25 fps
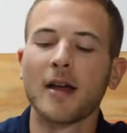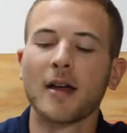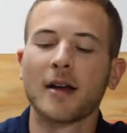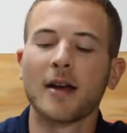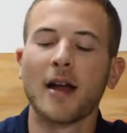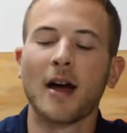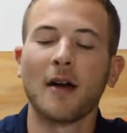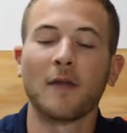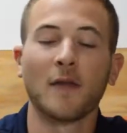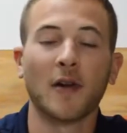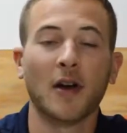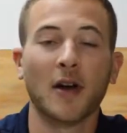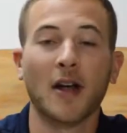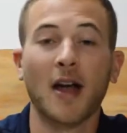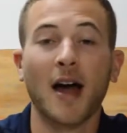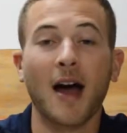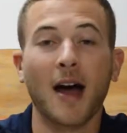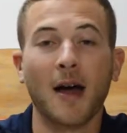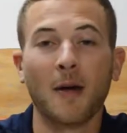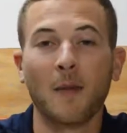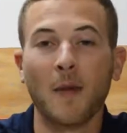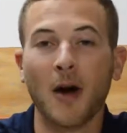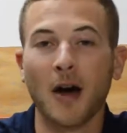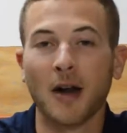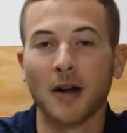Not very
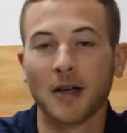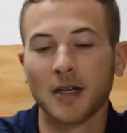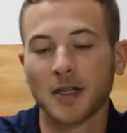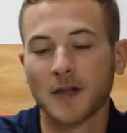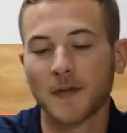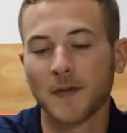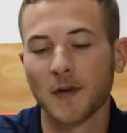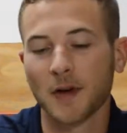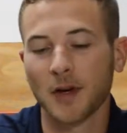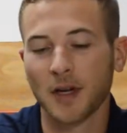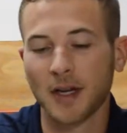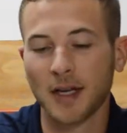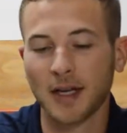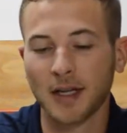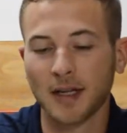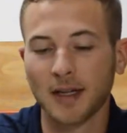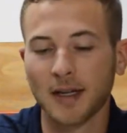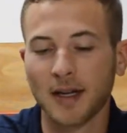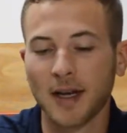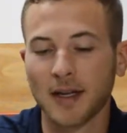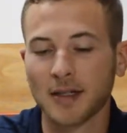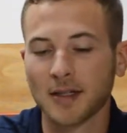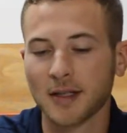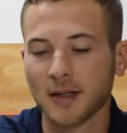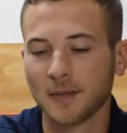high wattage for an
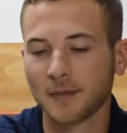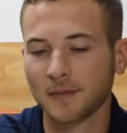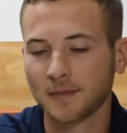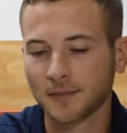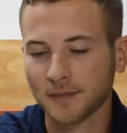incandescent.